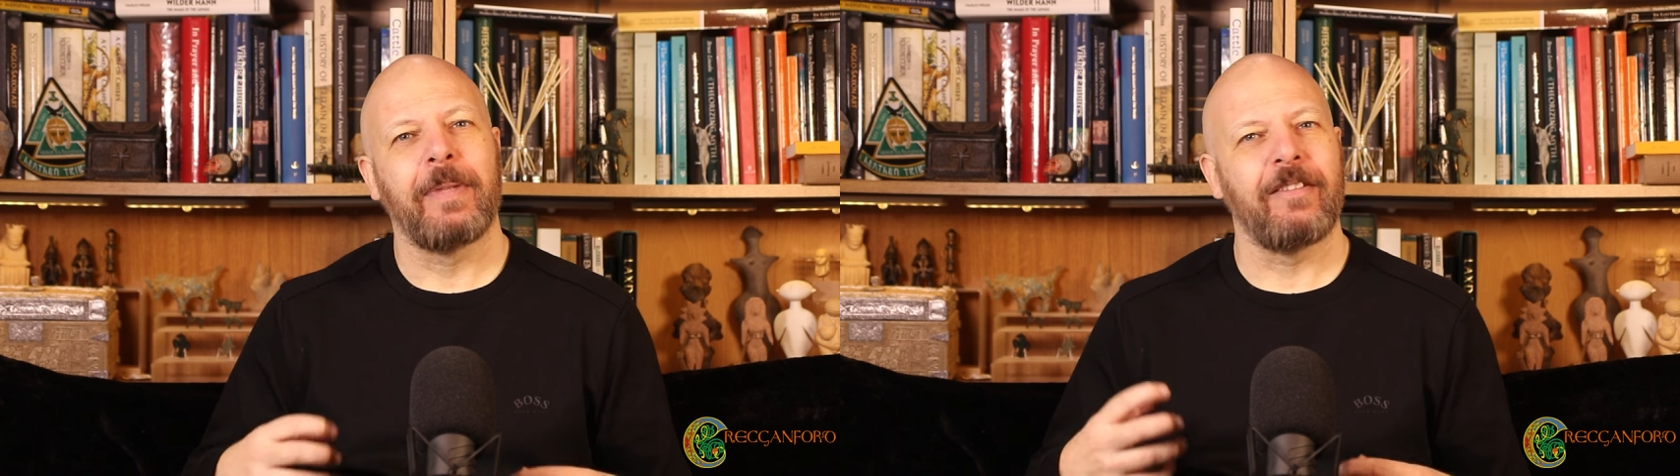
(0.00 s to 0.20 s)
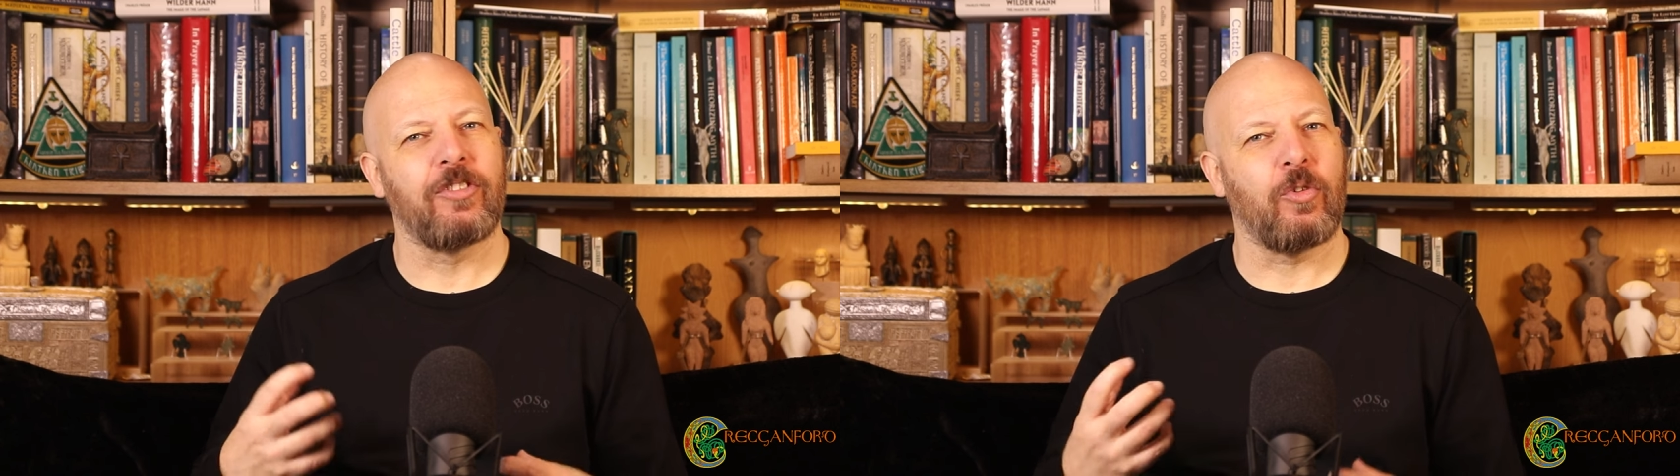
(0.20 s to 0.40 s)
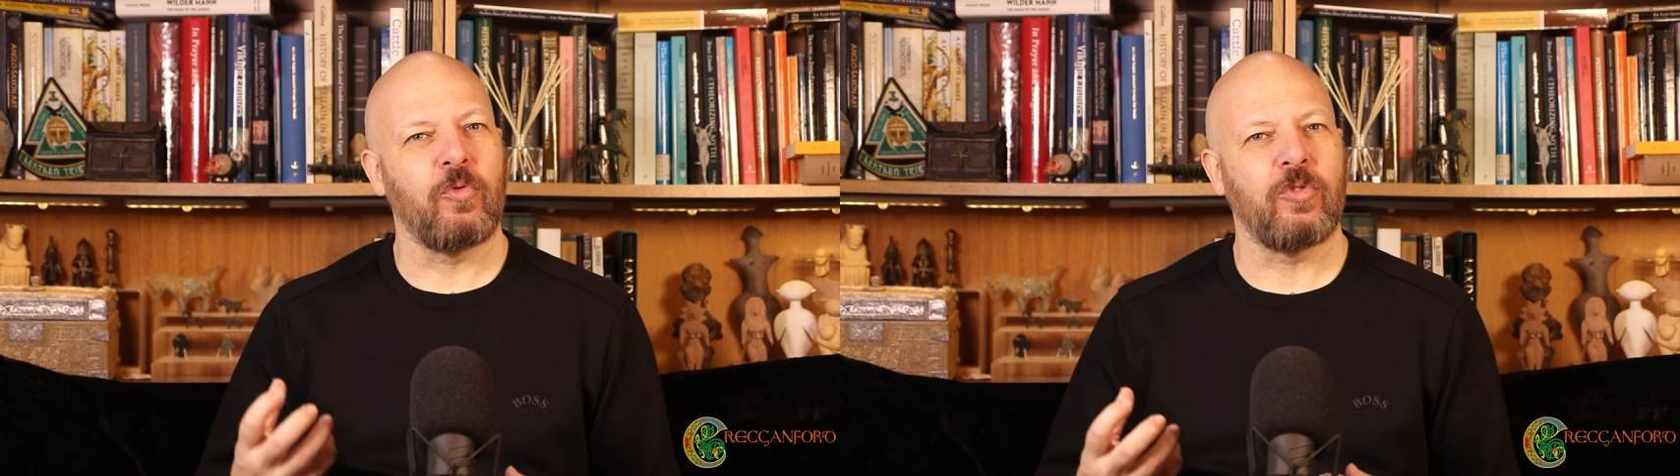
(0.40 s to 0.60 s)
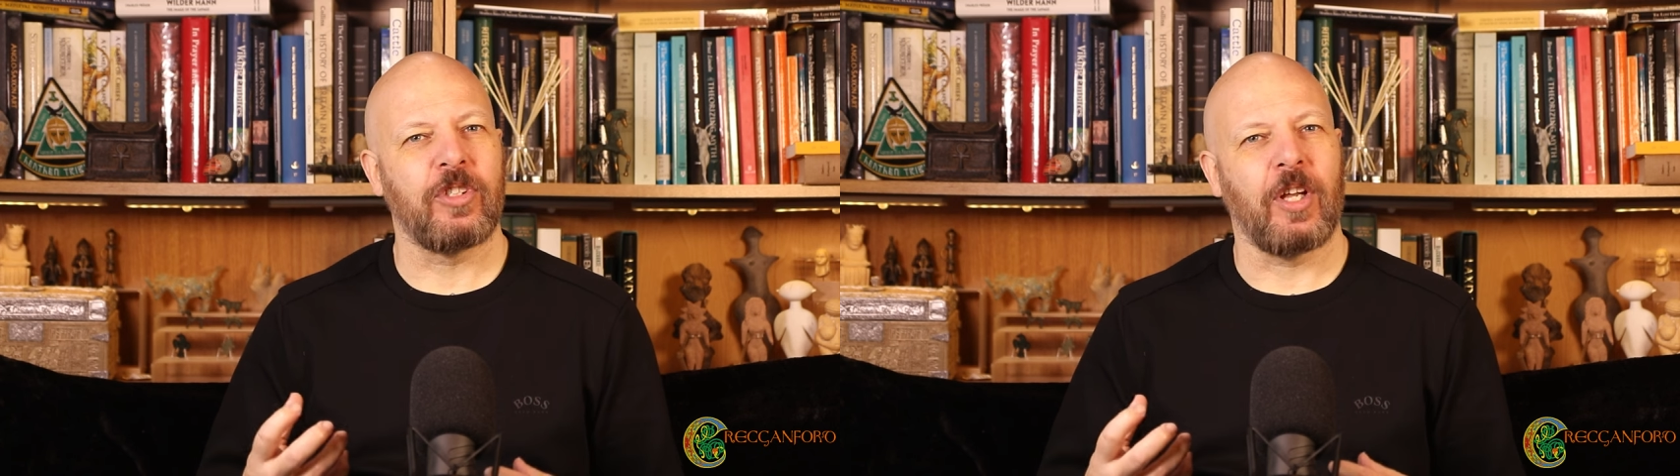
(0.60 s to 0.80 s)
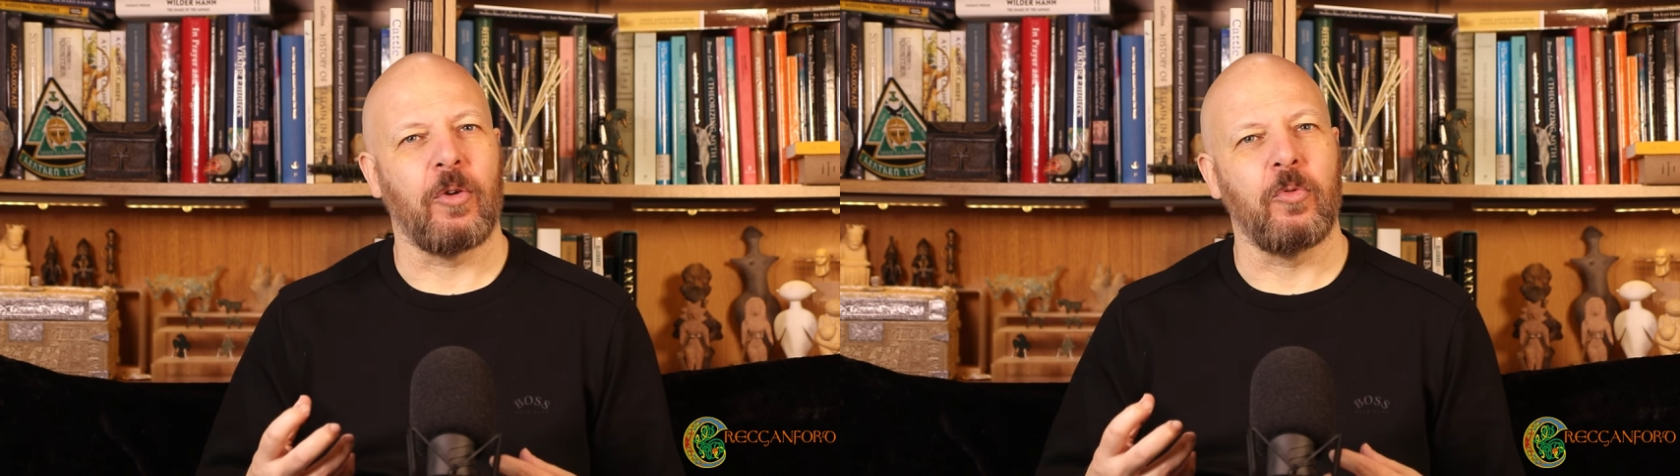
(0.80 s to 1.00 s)
But there's
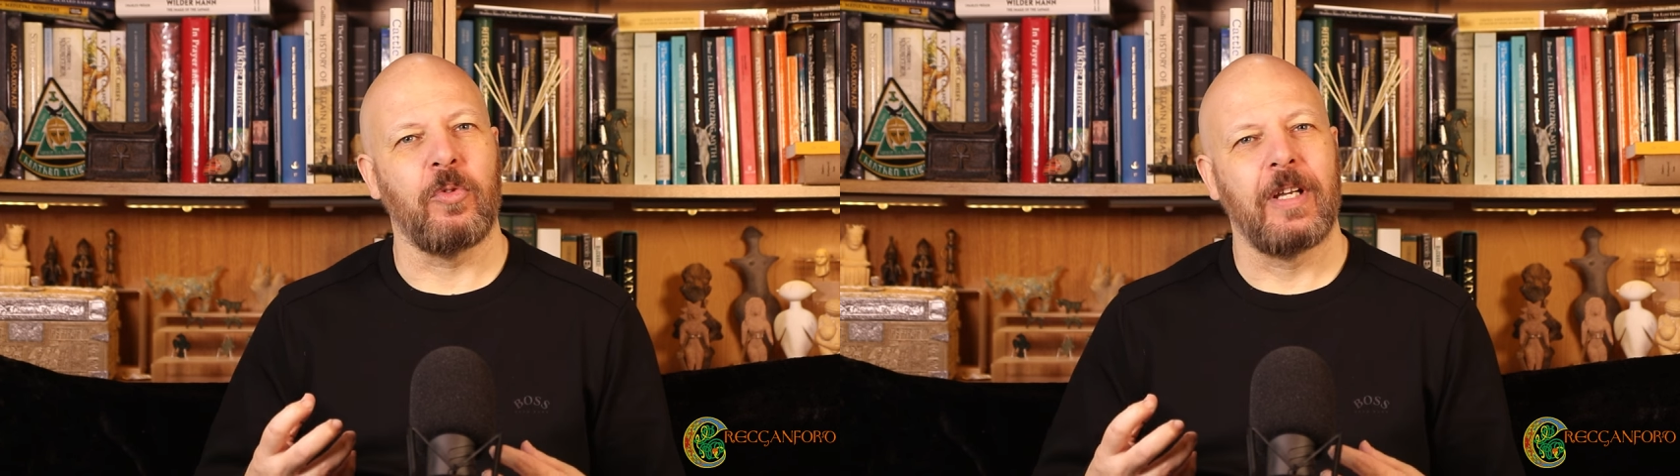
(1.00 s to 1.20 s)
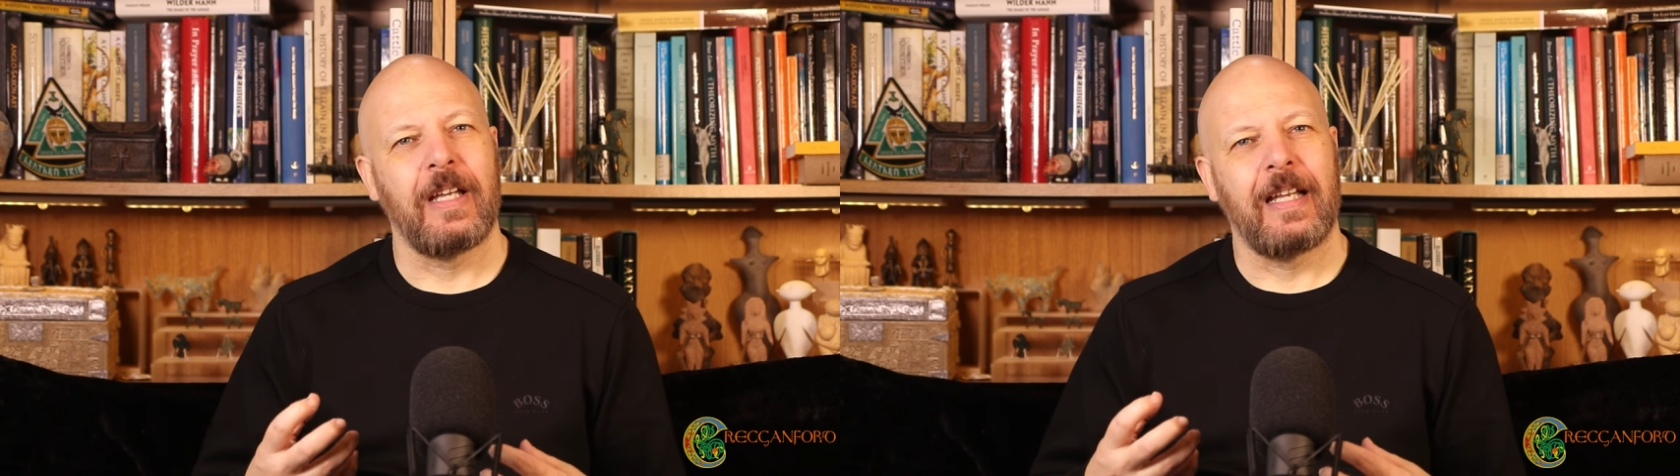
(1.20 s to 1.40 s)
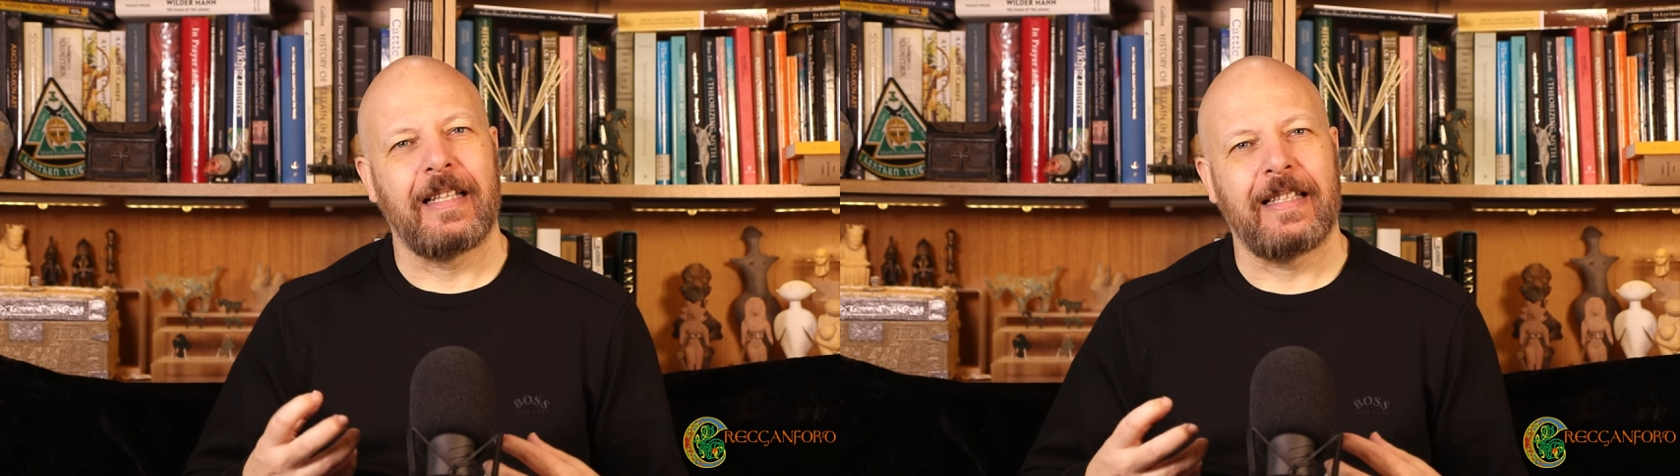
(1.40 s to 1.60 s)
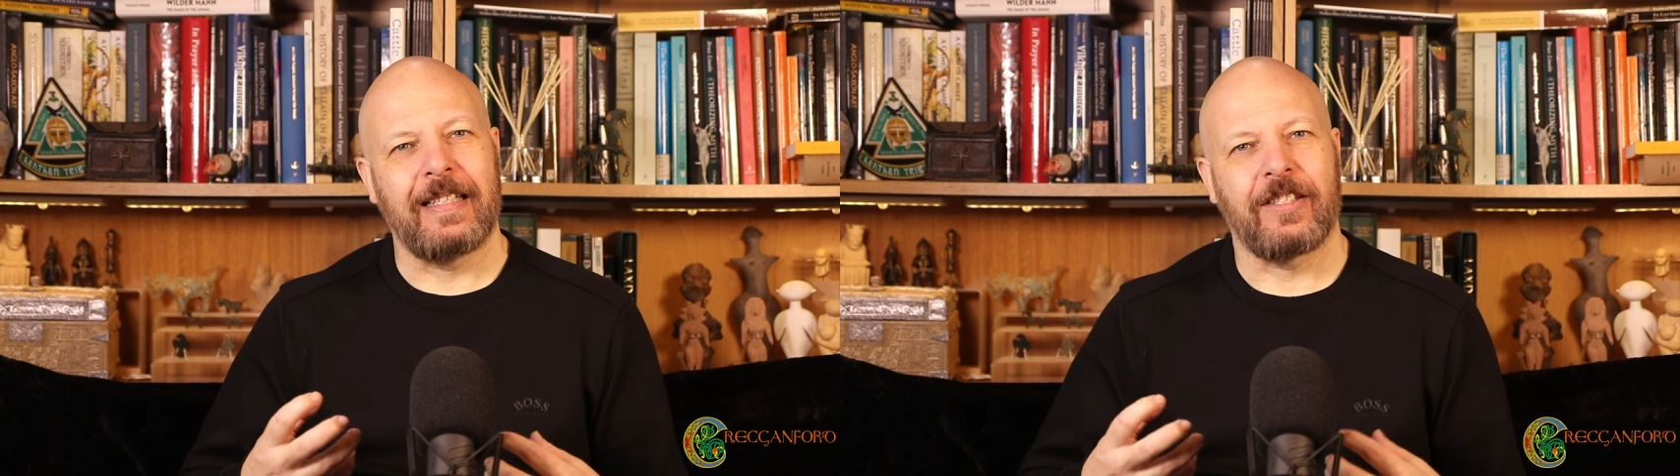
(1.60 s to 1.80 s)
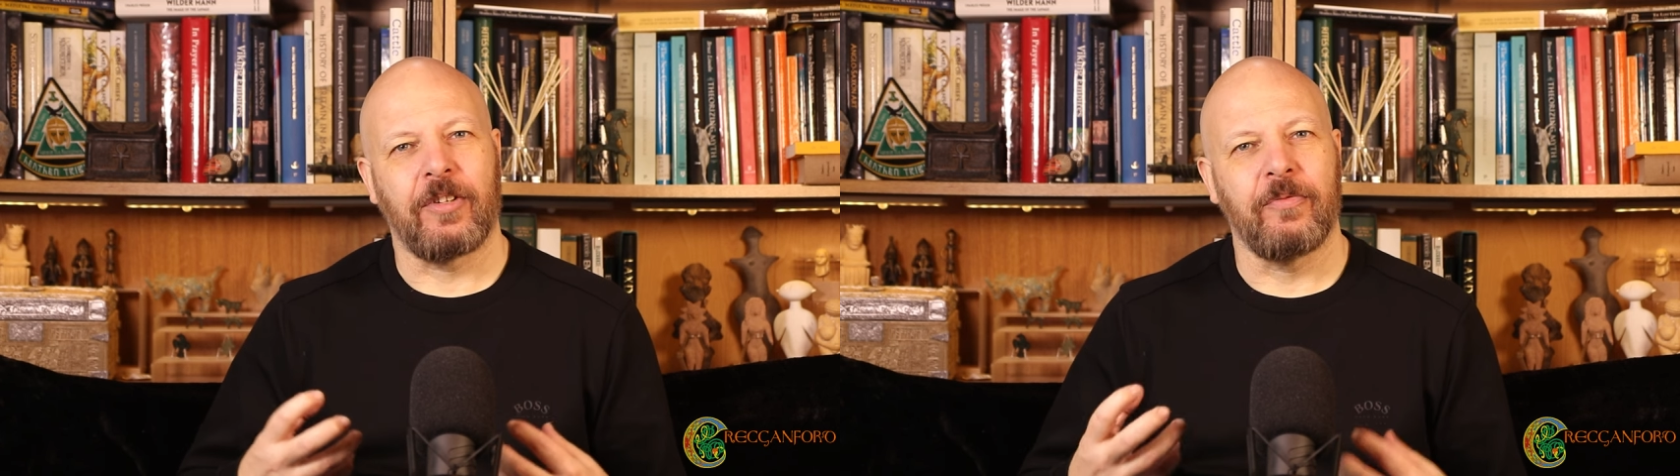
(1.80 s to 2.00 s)
also
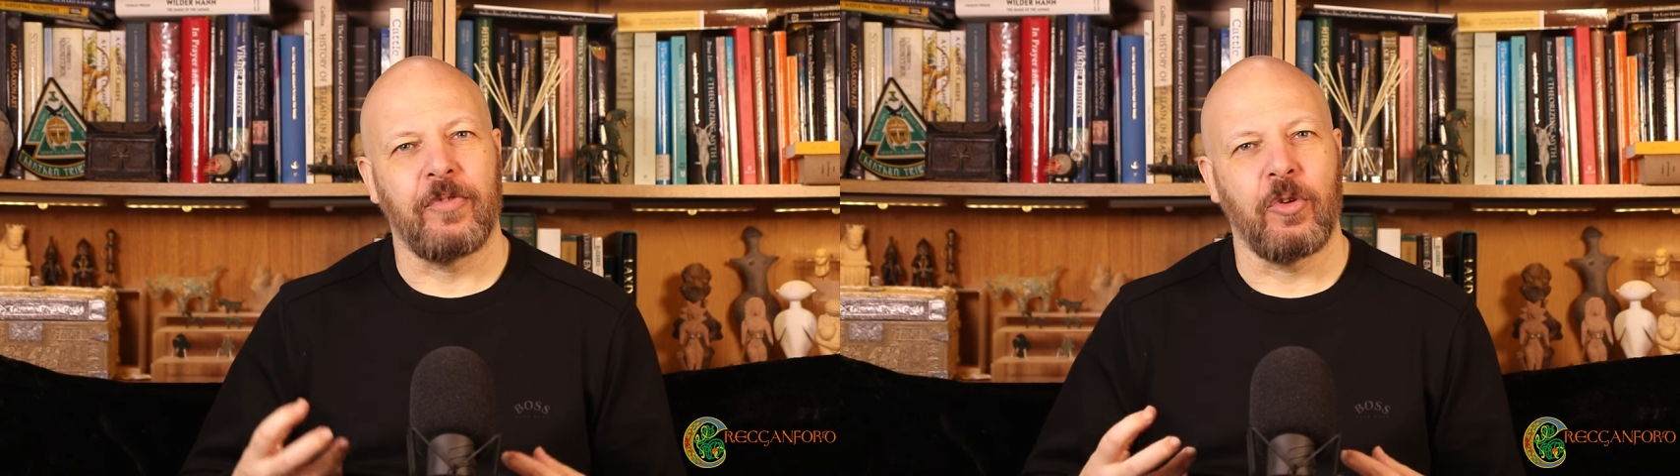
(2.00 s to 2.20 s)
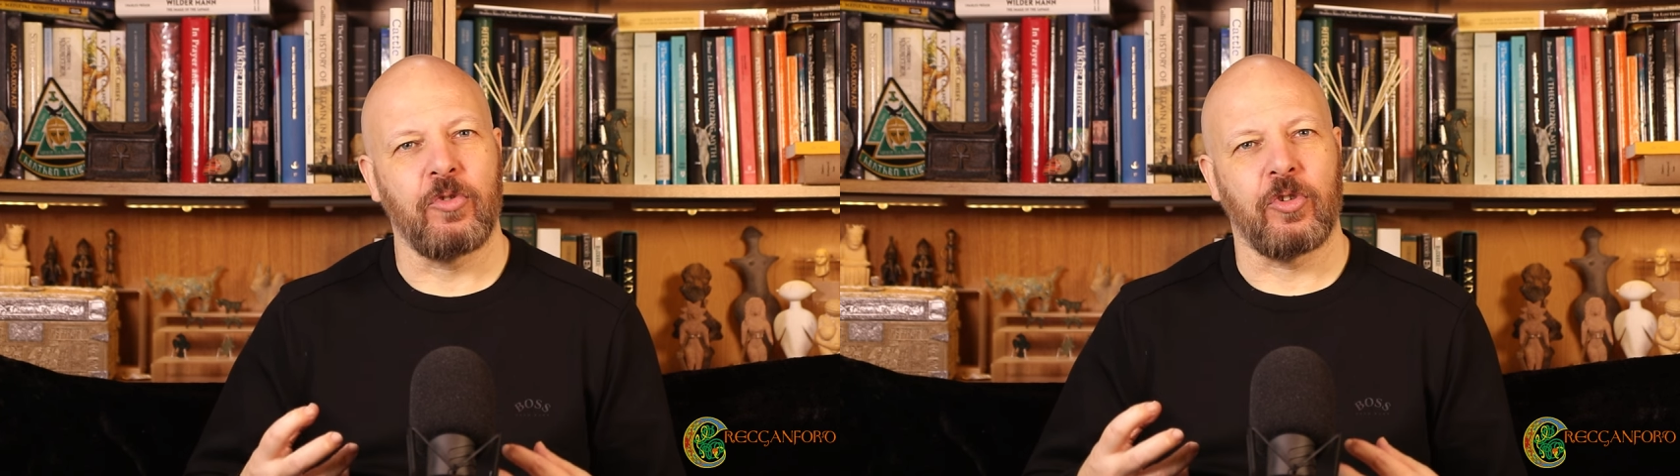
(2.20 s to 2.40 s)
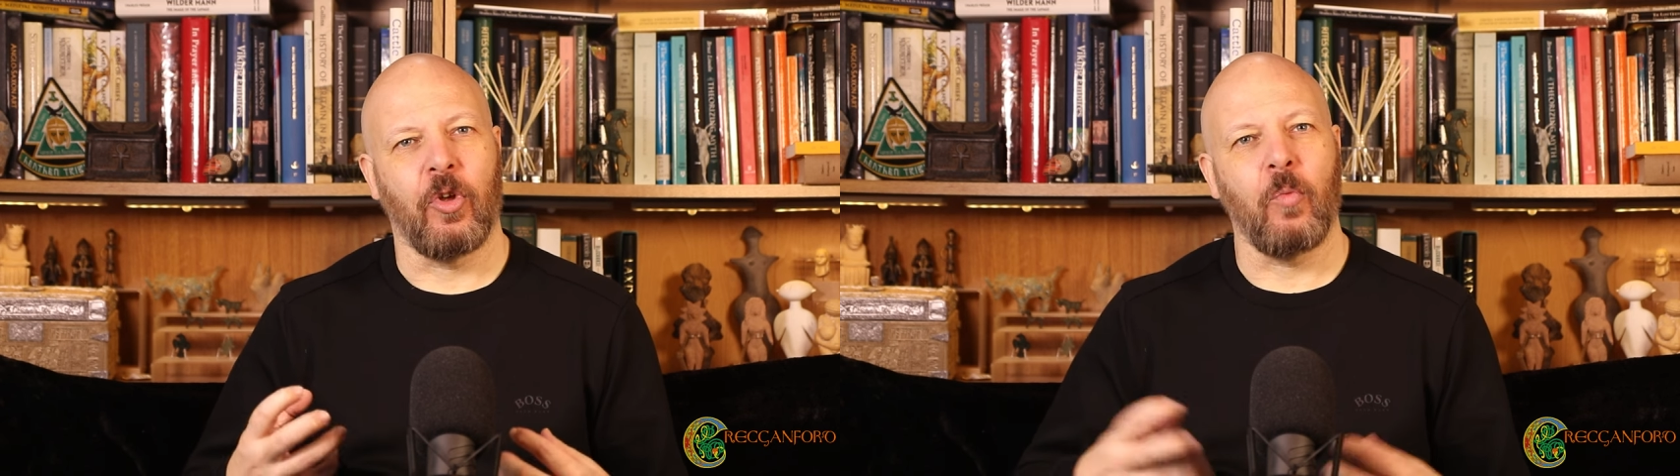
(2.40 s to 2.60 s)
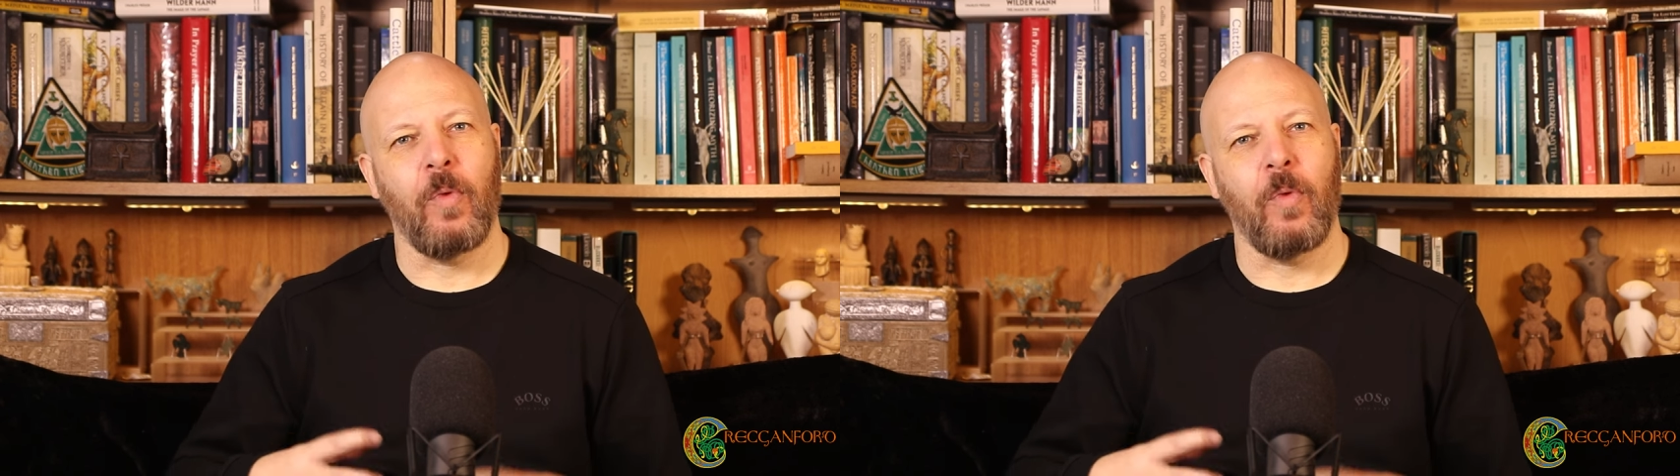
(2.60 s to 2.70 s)
this confusion